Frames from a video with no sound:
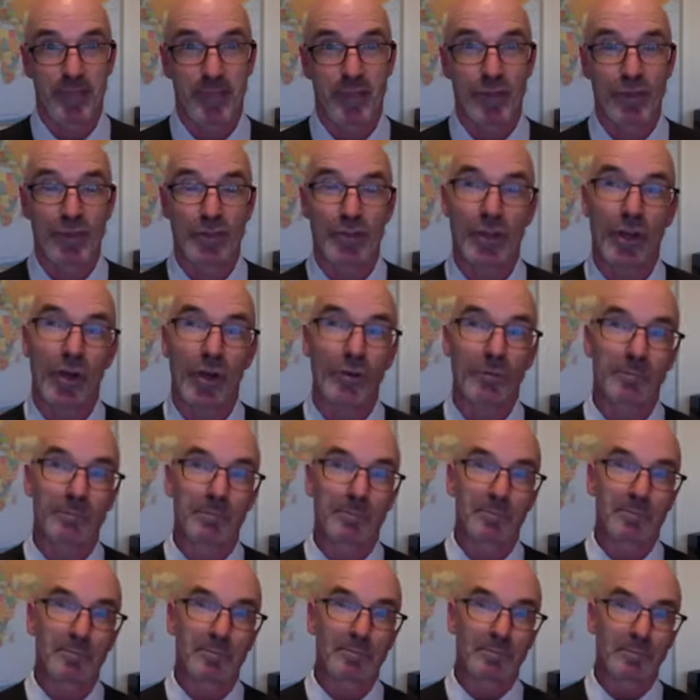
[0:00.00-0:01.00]
So
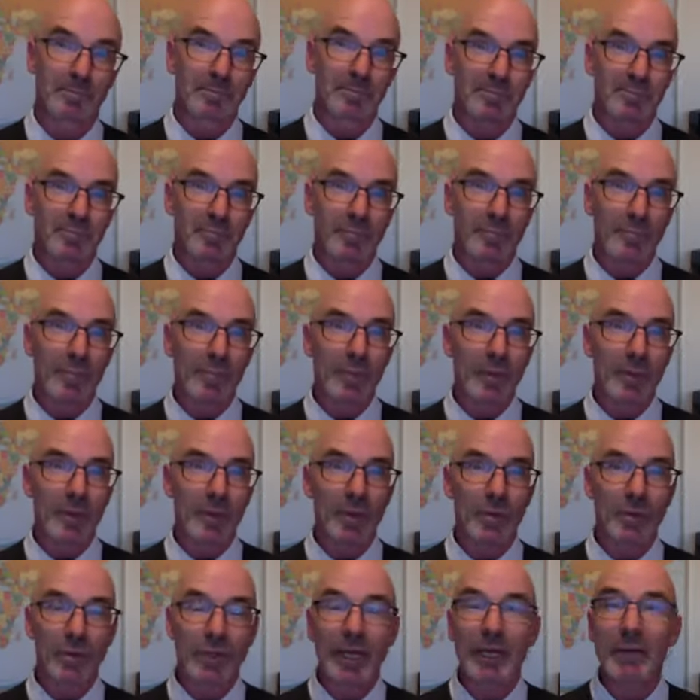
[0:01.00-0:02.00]

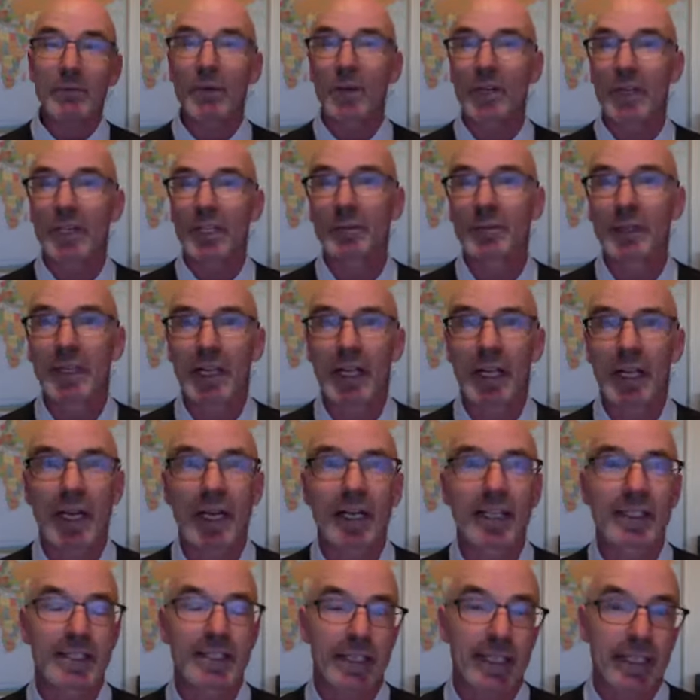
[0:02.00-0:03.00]
when I'm working with
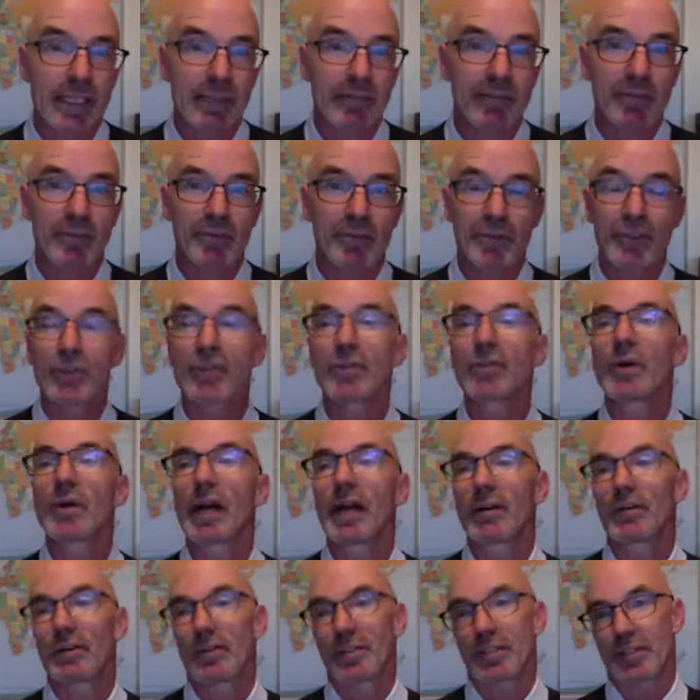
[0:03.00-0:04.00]
clients, I give them two
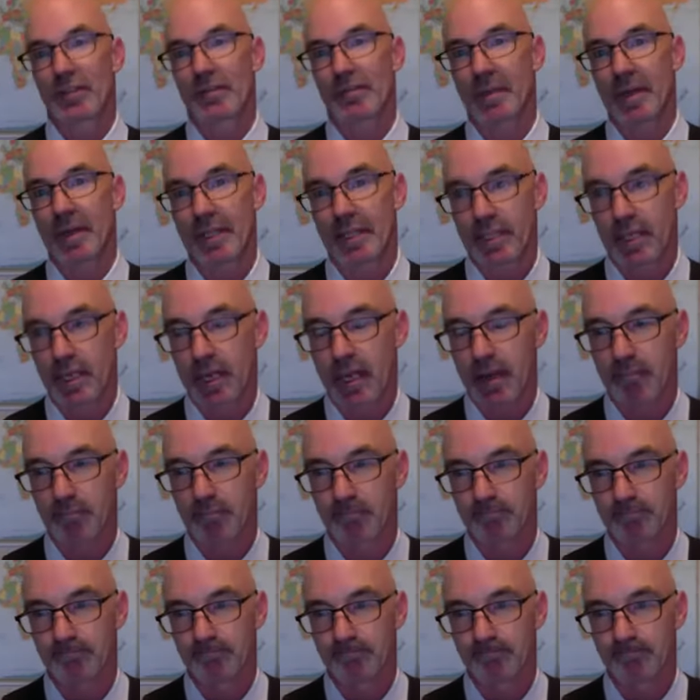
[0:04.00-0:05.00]
hours of my time.
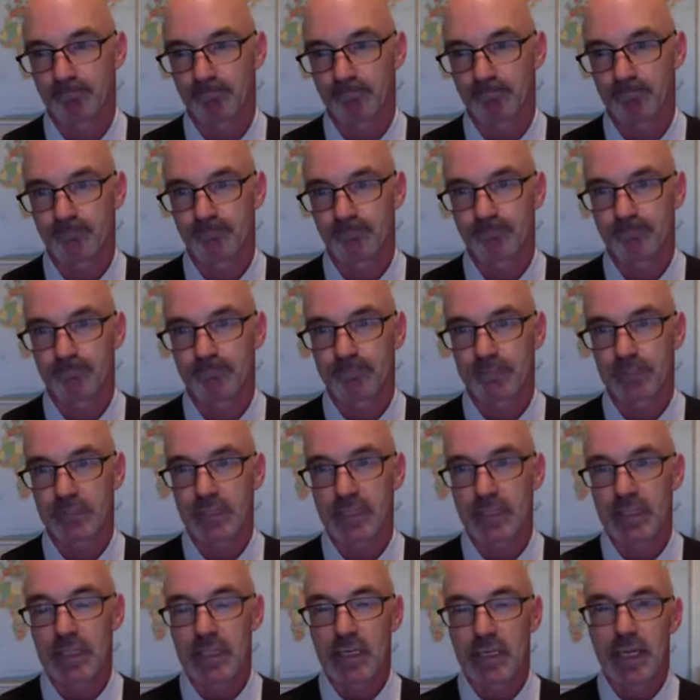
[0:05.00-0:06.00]

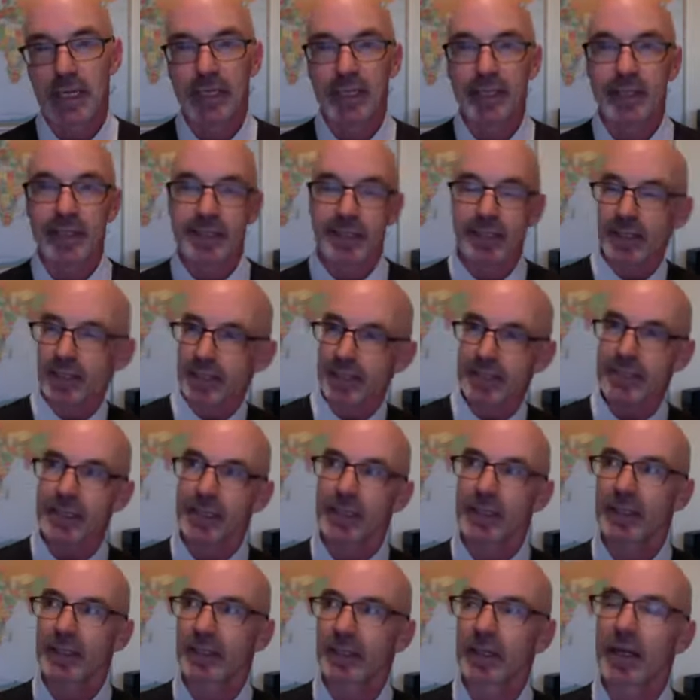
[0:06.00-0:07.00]
And instead of
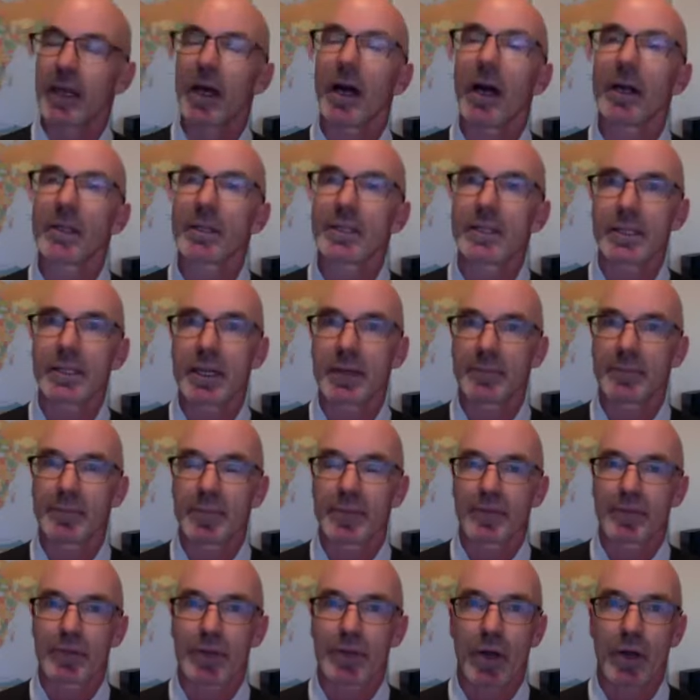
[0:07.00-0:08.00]
selling the concept
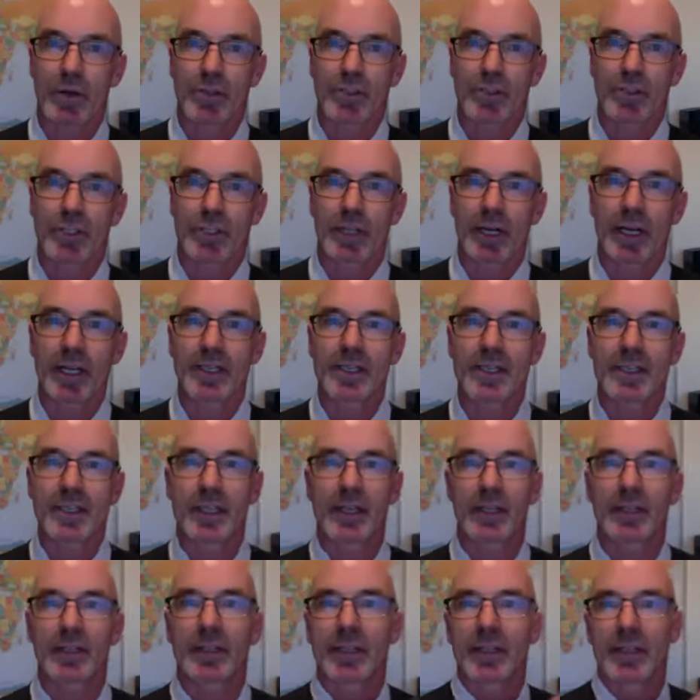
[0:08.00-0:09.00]
of coaching, I
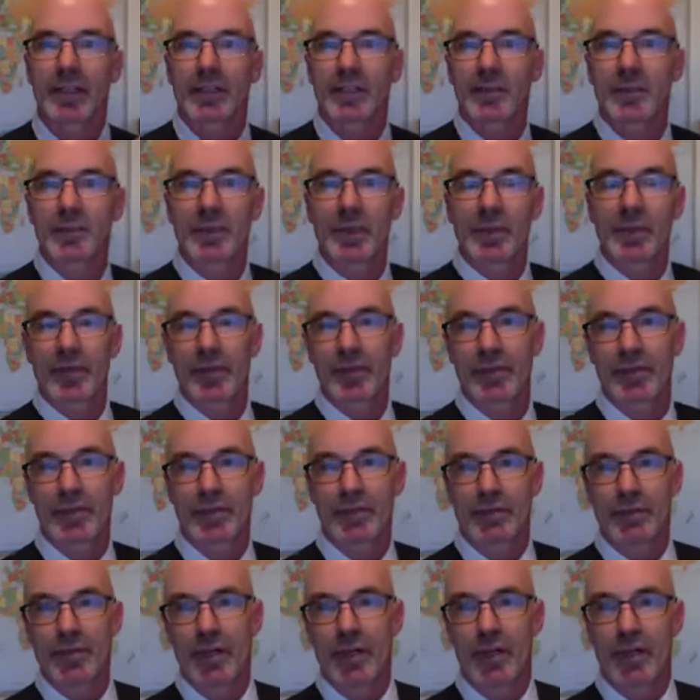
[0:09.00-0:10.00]
sell the experience of
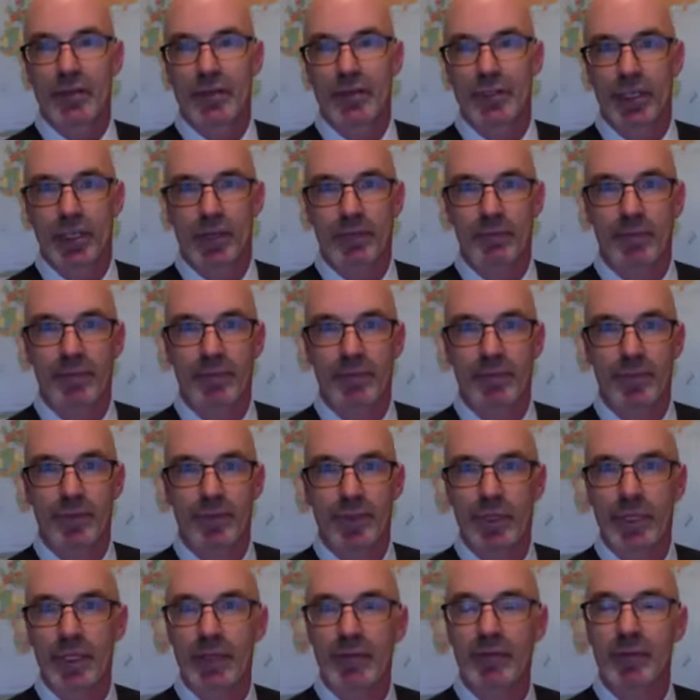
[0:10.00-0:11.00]
coaching. So
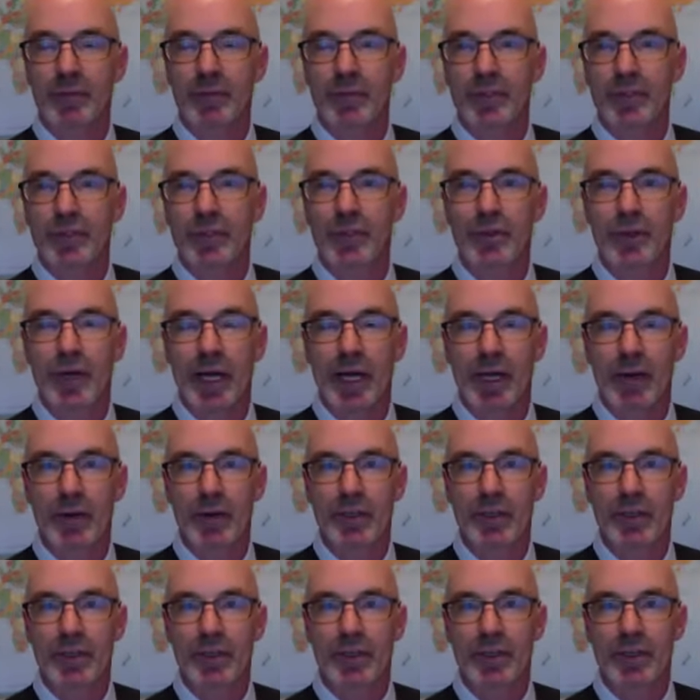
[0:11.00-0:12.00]
I give them two
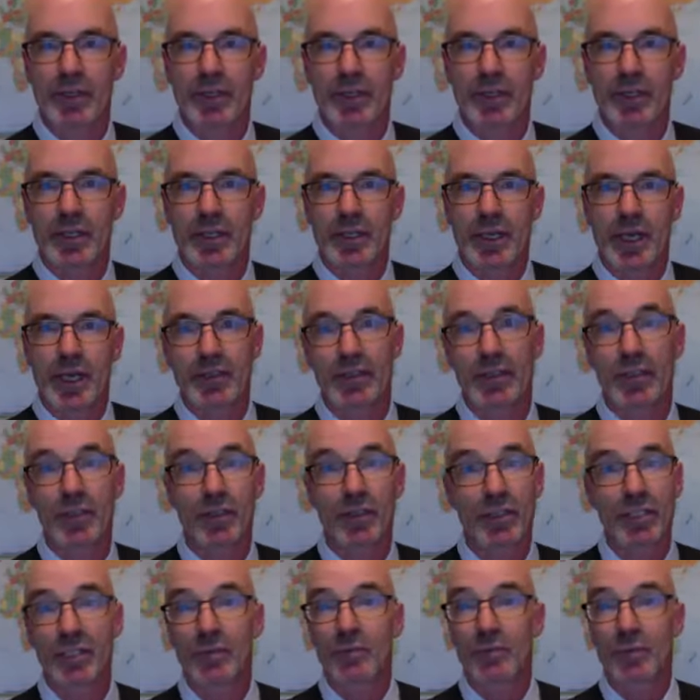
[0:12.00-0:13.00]
hours, and
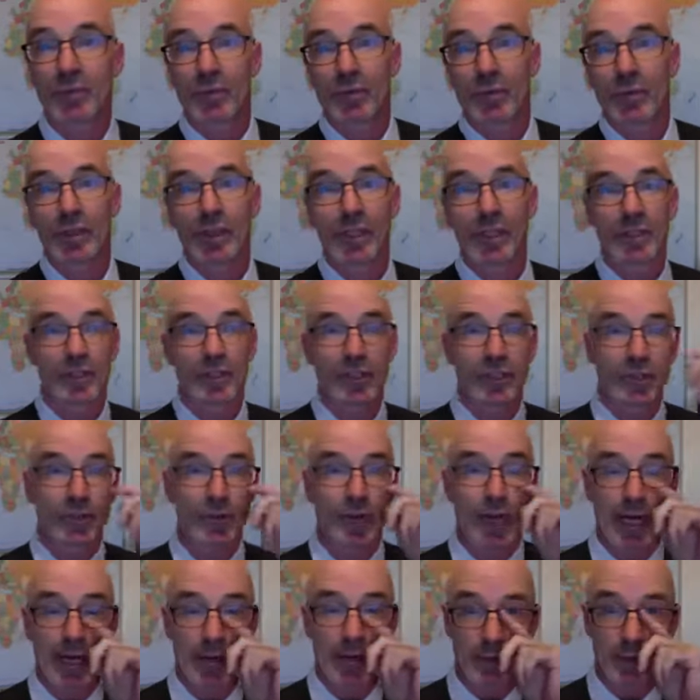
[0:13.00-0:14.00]
usually within two
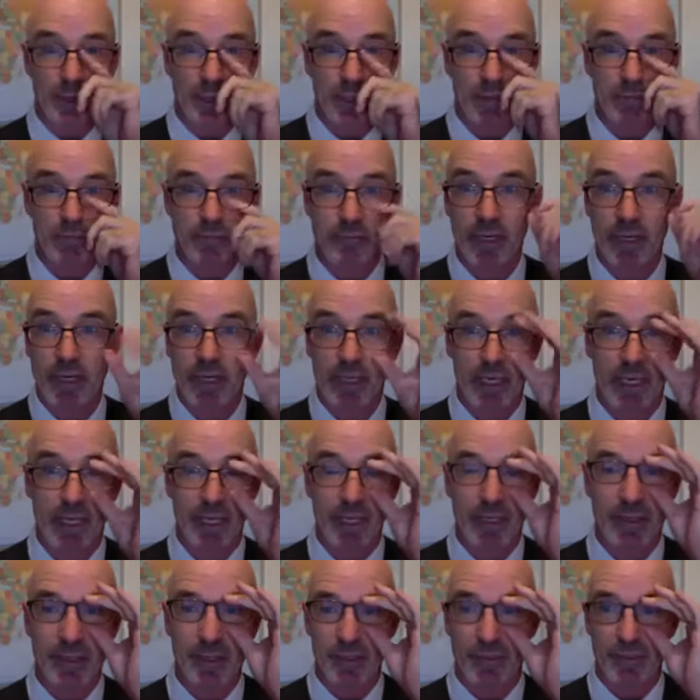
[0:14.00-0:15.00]
hours, my
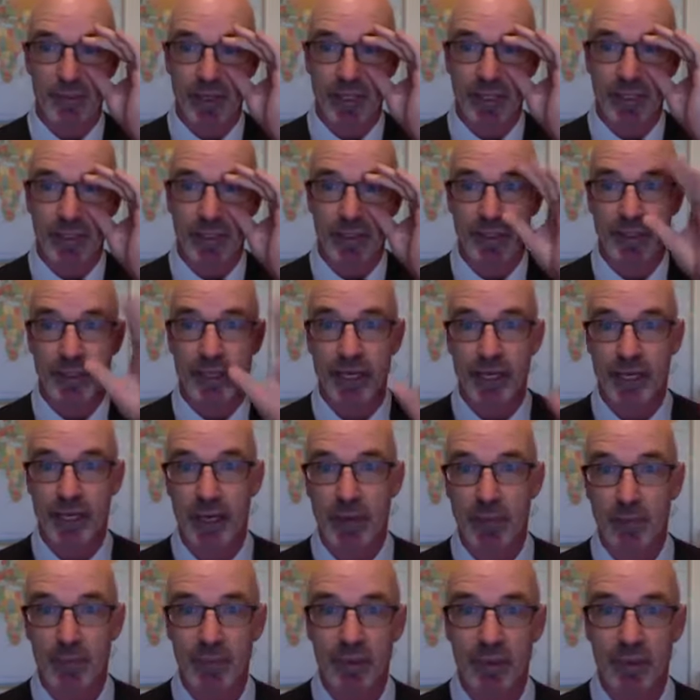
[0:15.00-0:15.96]
client is ready to sign up.